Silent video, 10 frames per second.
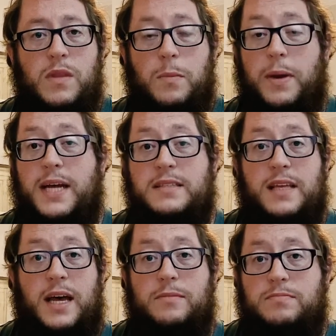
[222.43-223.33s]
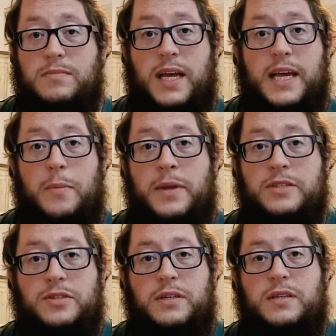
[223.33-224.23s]
past that, like I
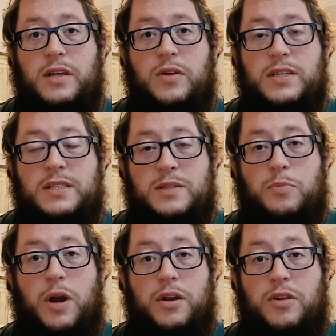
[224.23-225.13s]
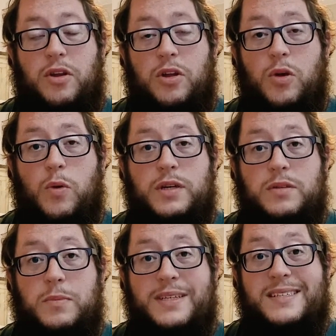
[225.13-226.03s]
mentioned, you know, is this product going to
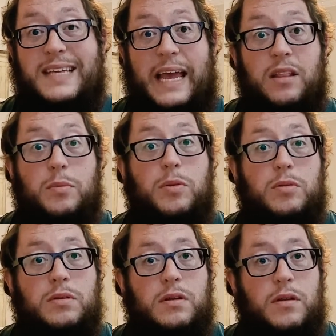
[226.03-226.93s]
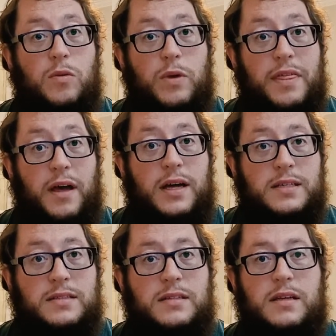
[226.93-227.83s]
be scalable with
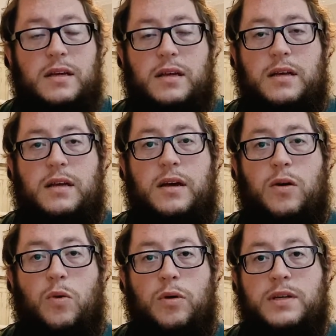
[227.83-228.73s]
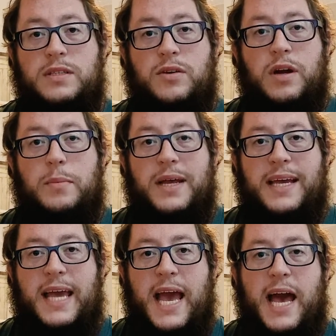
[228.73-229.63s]
us, uh, or is there going to be a
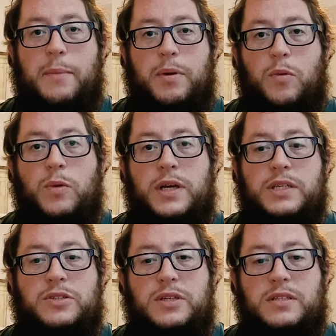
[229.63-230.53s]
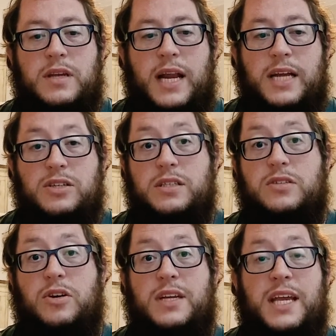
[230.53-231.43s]
cap at which it's going to actually
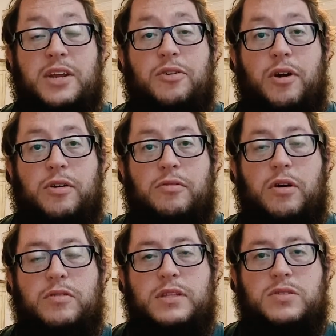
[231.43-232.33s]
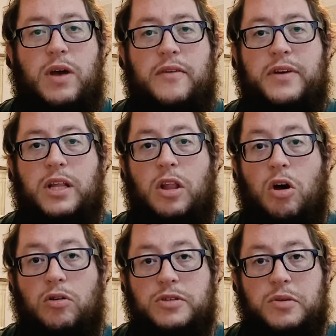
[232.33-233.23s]
start to hinder our growth? And so having a
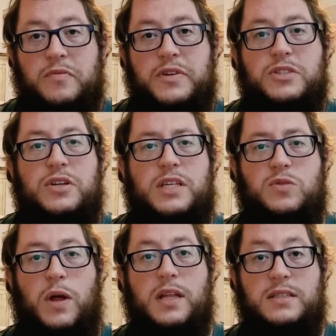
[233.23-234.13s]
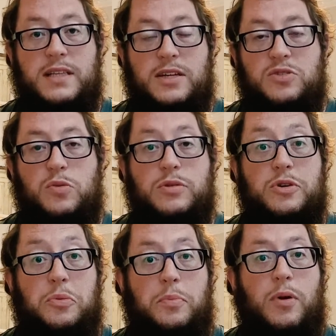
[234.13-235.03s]
long-term vision as well as that
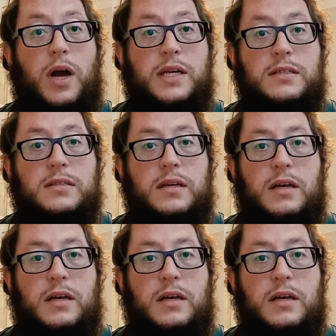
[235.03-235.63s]
short-term price